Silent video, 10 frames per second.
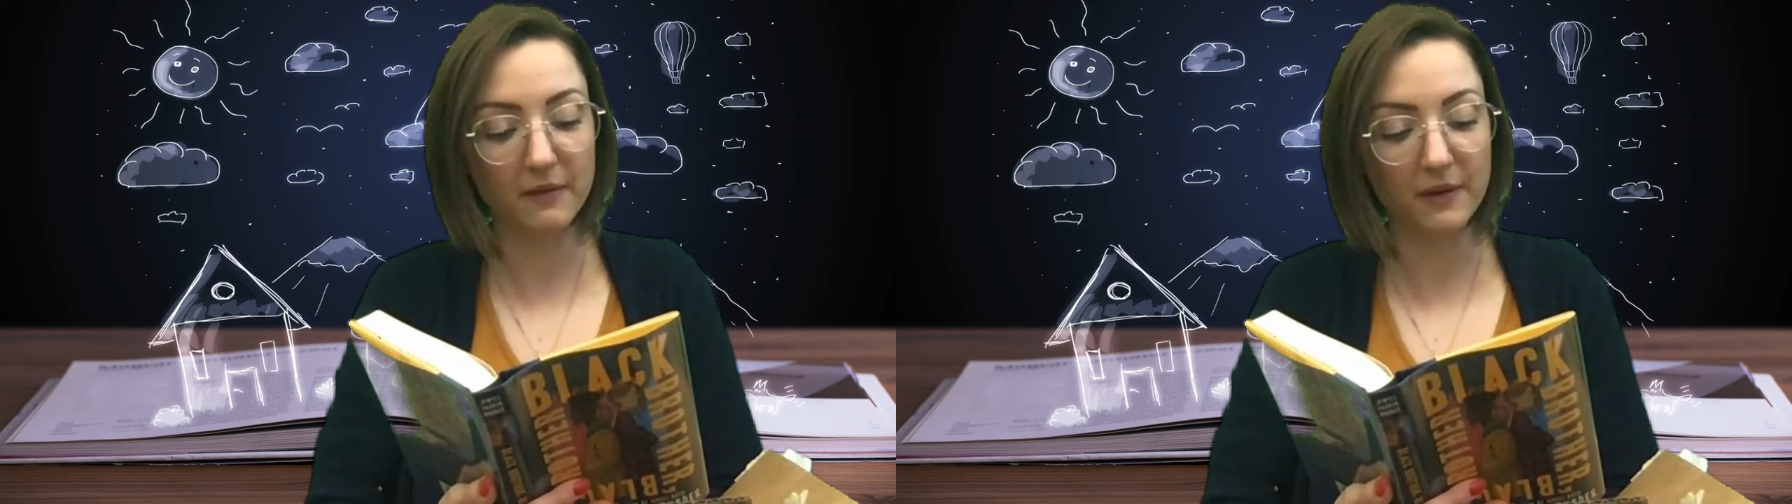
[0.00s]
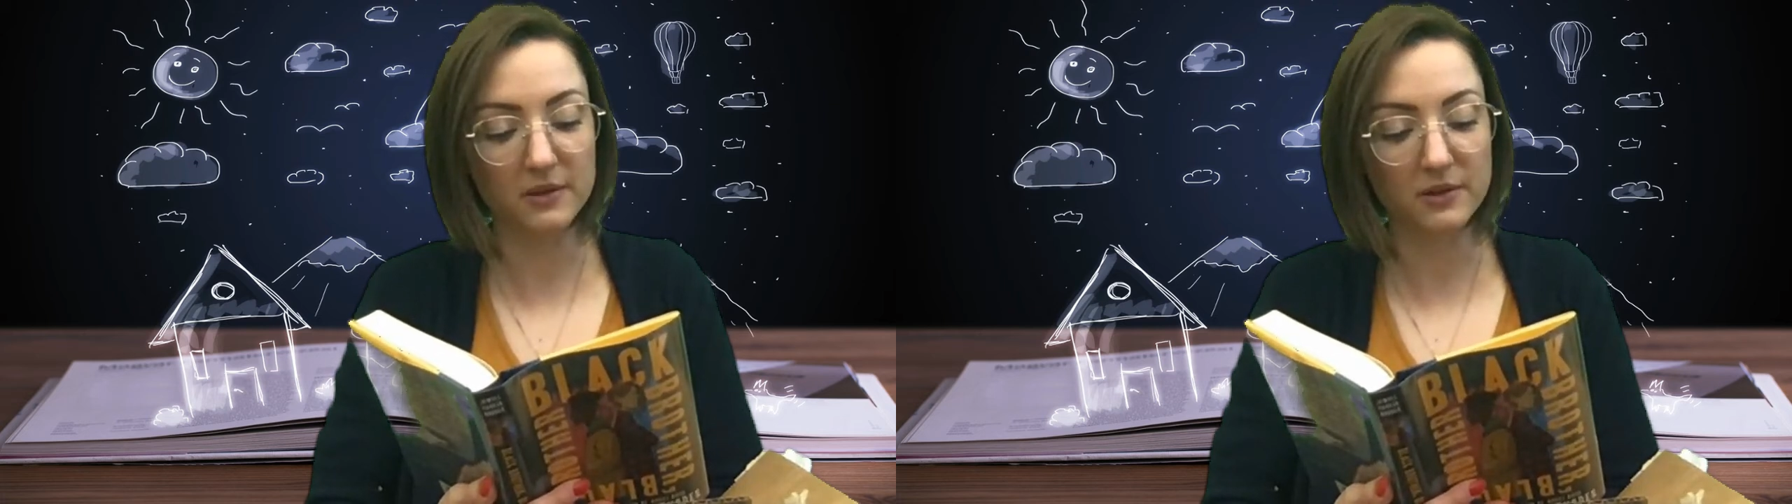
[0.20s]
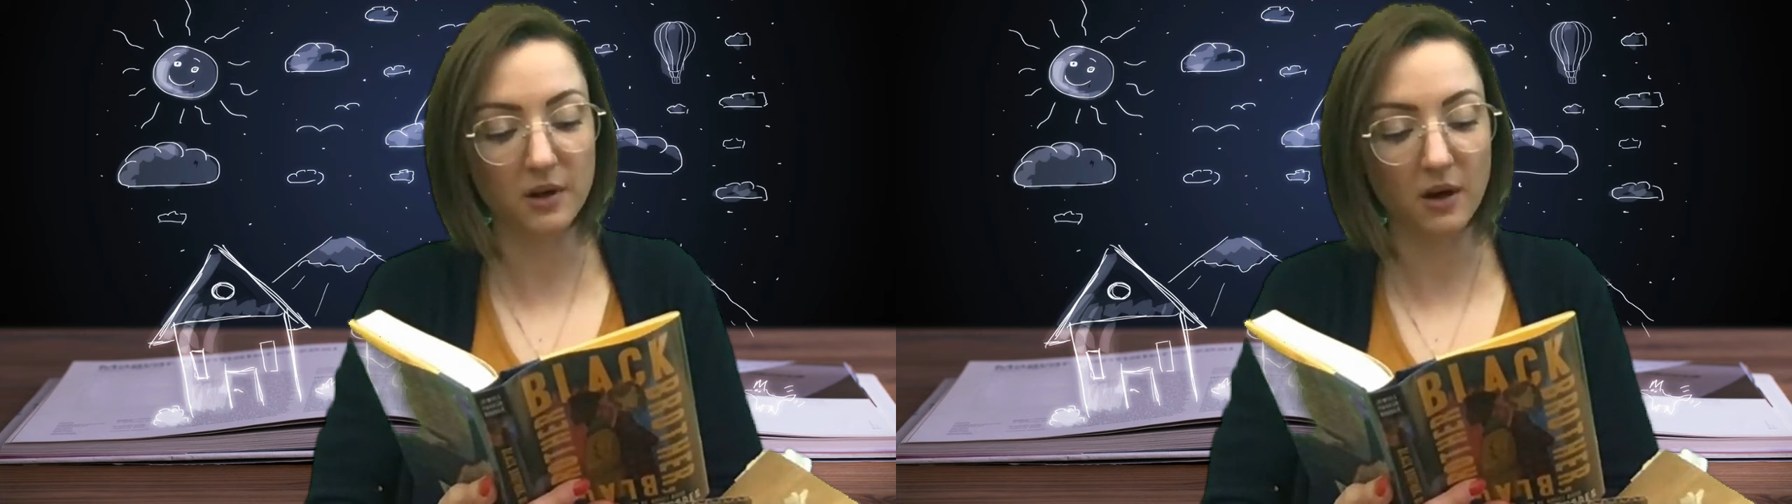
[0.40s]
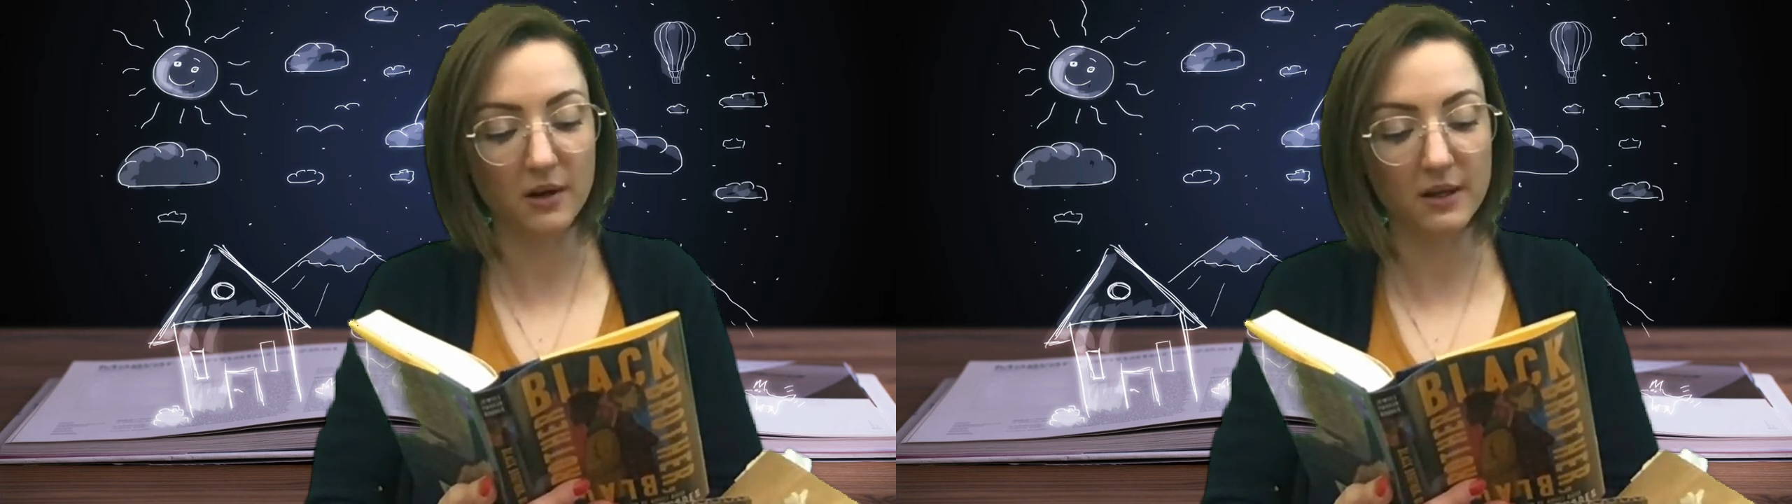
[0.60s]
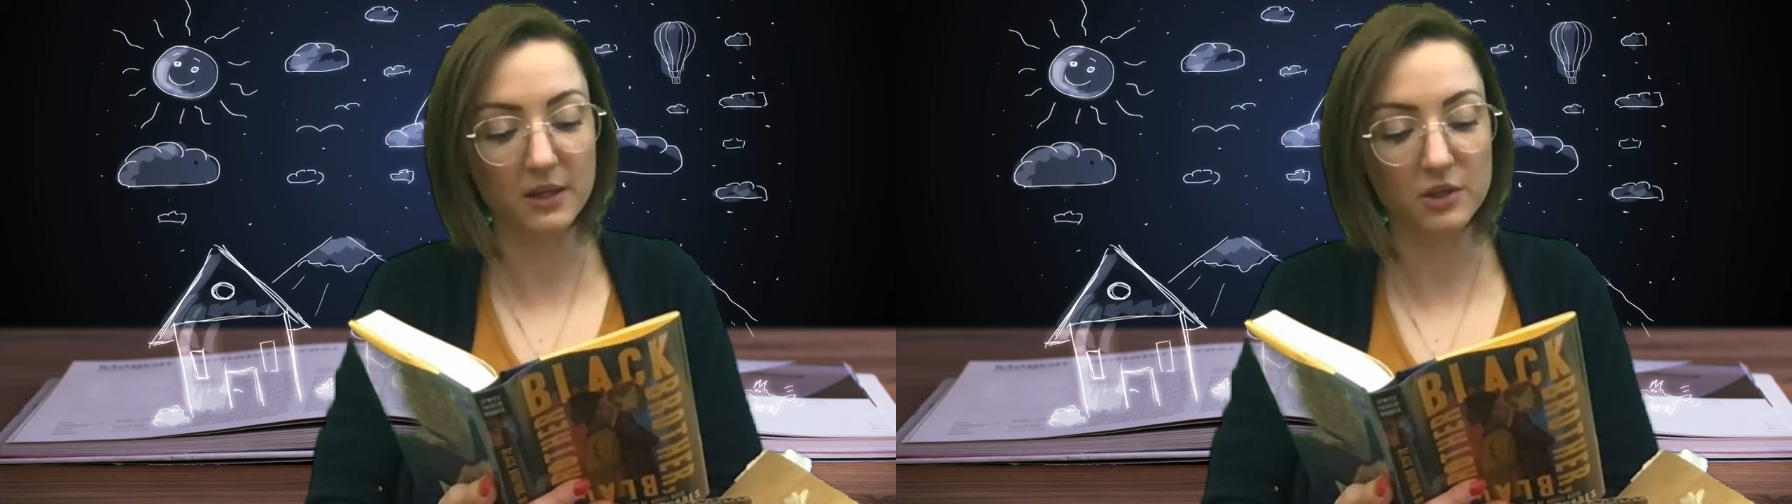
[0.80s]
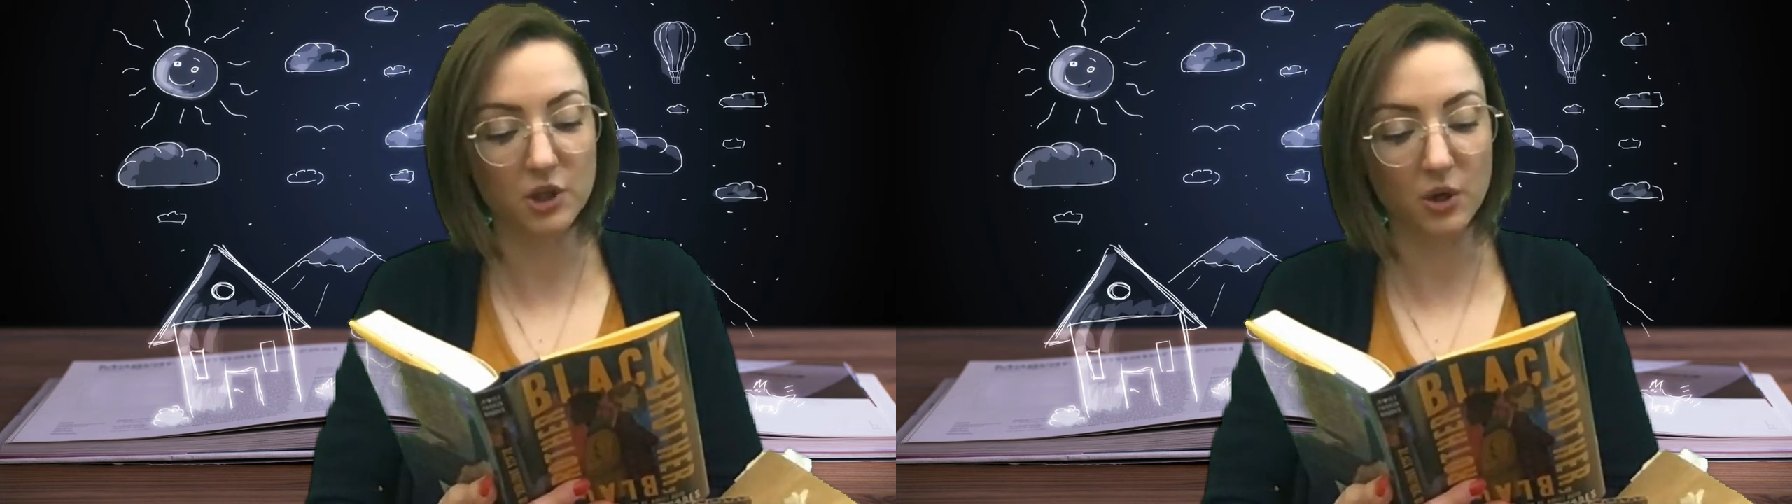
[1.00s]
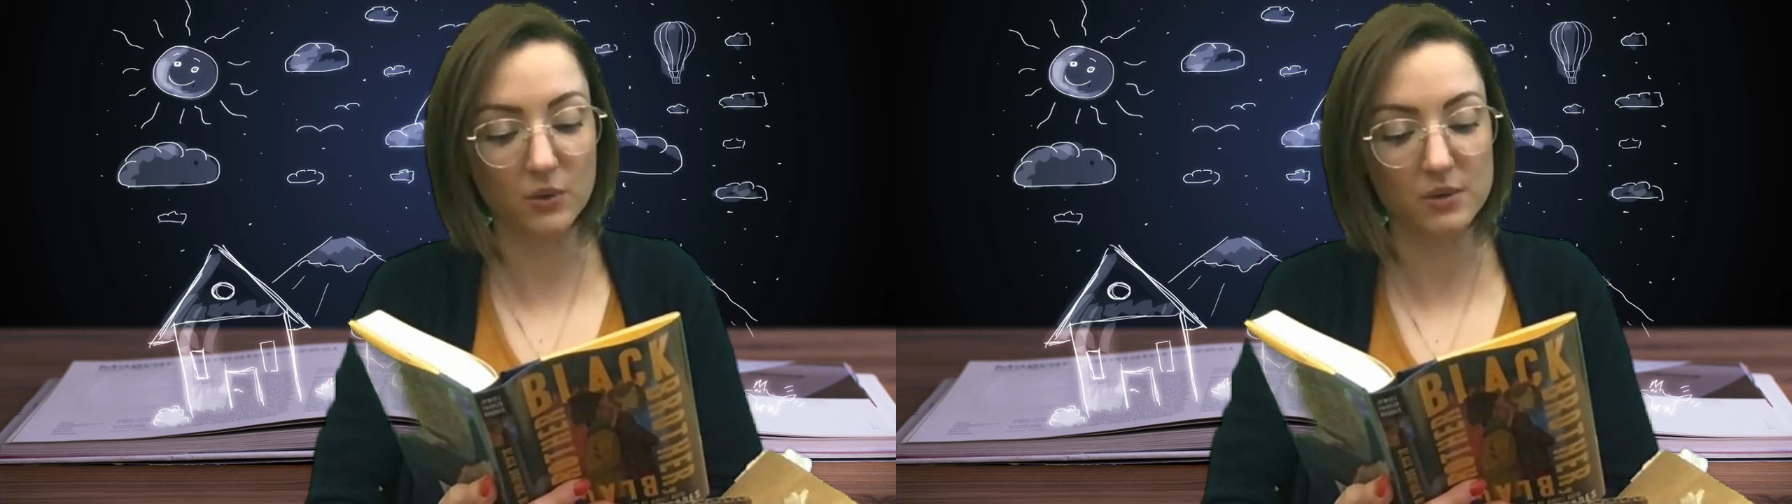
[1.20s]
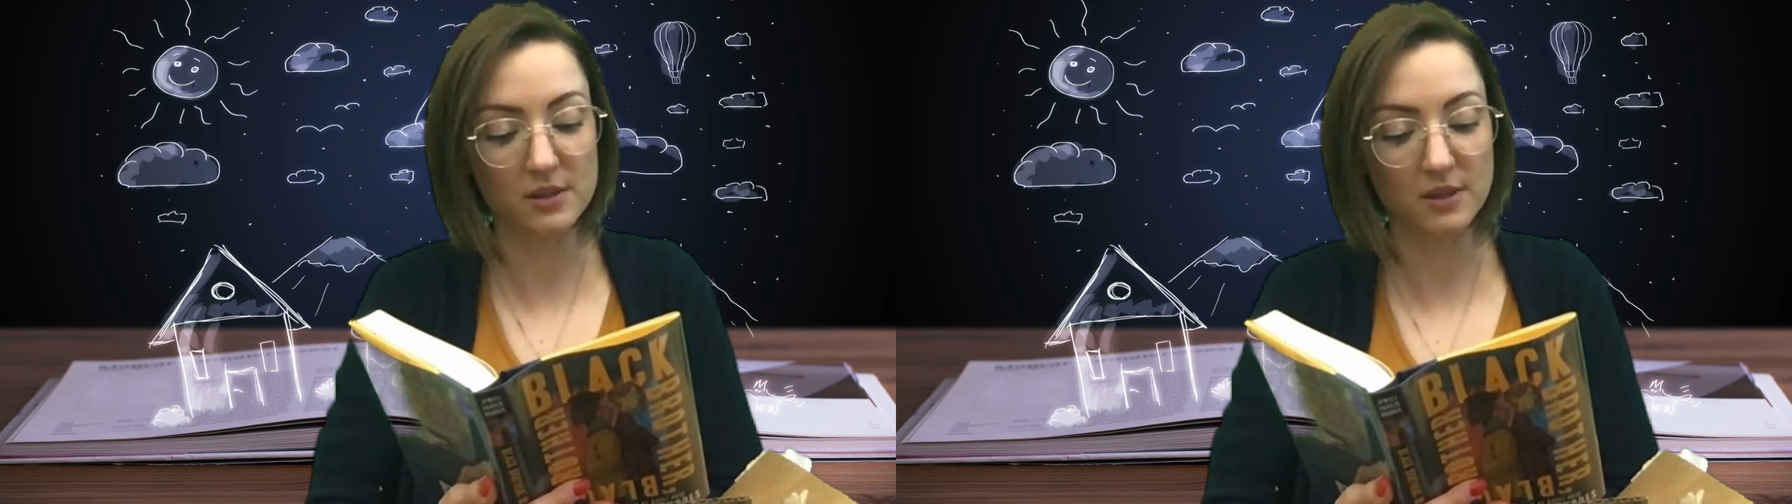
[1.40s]
fencer Arden
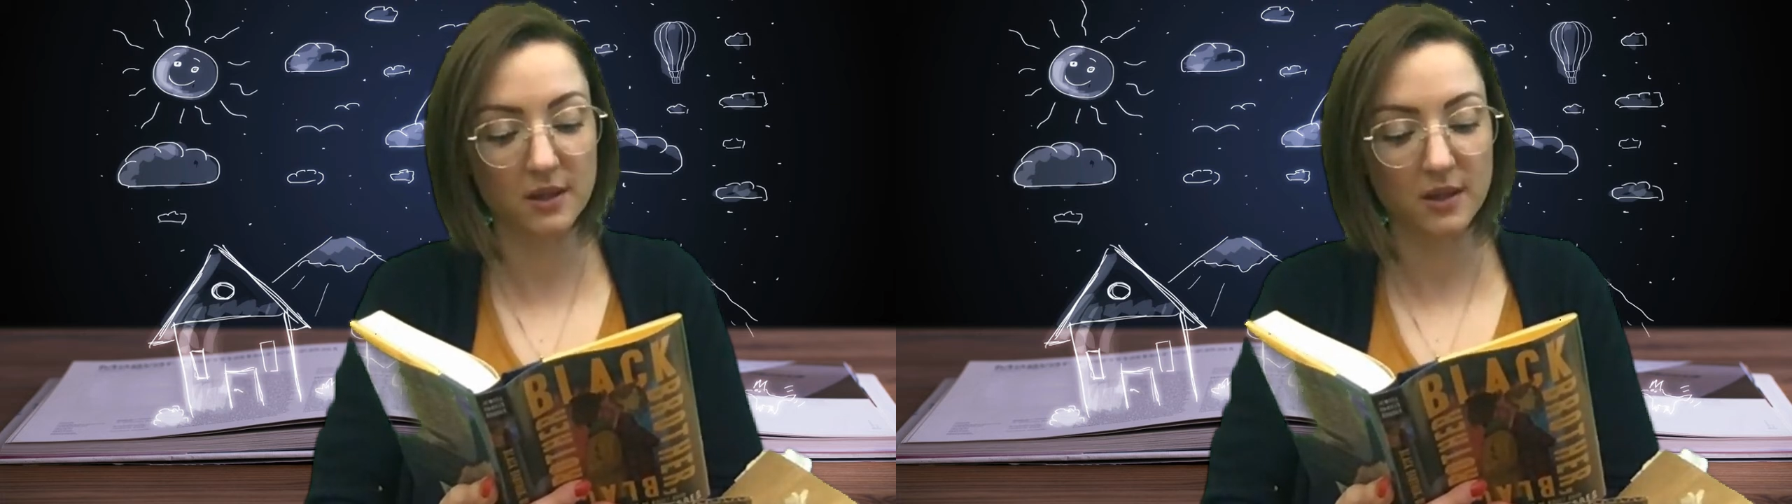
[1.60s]
Jones.